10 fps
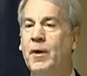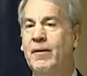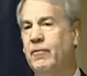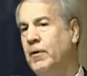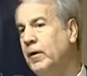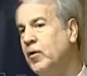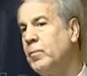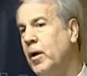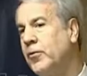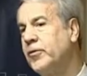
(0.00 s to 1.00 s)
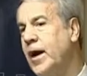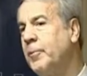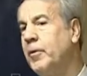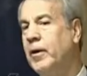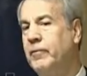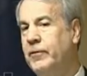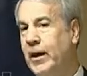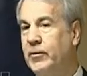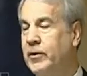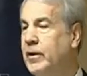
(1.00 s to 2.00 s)
We have a very small sample of
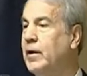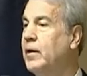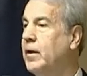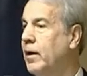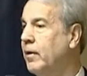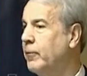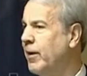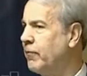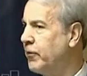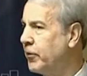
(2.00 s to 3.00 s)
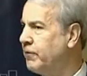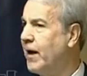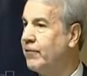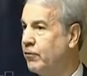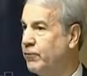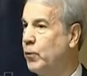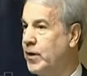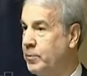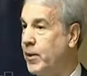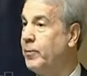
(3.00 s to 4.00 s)
Delta. We have 35 or
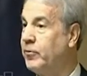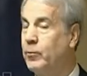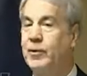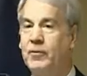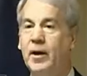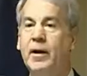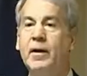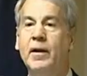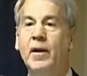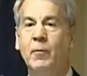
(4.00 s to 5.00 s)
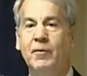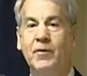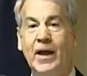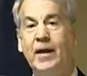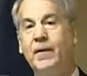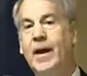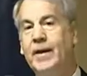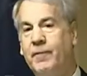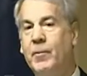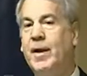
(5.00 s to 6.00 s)
40 preps that we've done. We've taken that
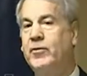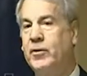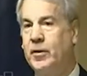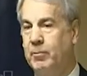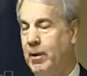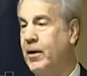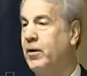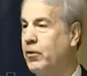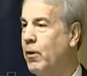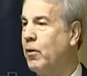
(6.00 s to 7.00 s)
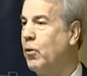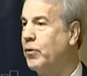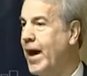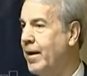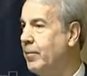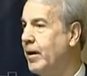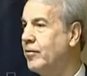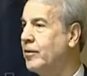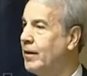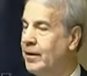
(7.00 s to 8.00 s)
information, compared it to our old
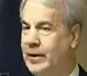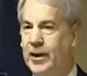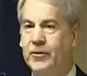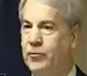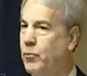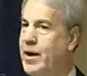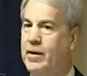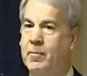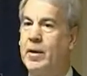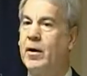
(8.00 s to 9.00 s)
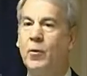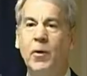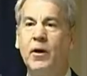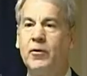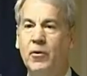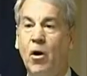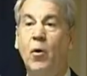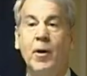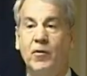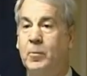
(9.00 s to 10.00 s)
database. Delta's right in the middle where it's
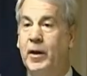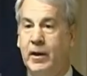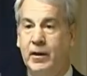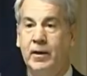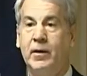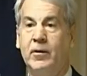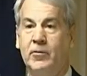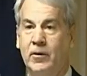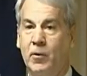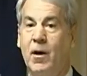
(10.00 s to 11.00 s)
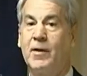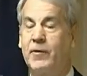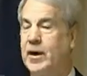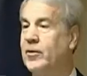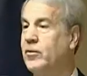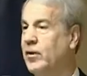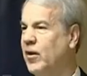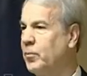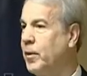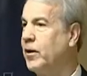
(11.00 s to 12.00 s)
always been. So the qualifications and
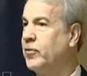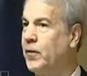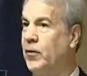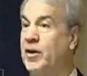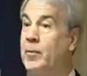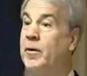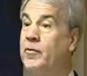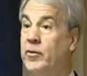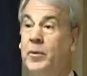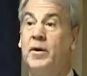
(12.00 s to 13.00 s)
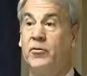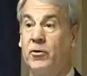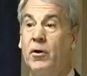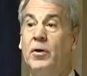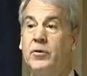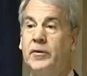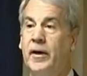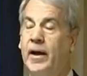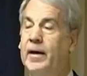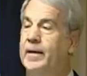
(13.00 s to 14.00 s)
experience, although some of this will be historical
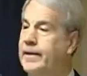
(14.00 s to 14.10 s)
today,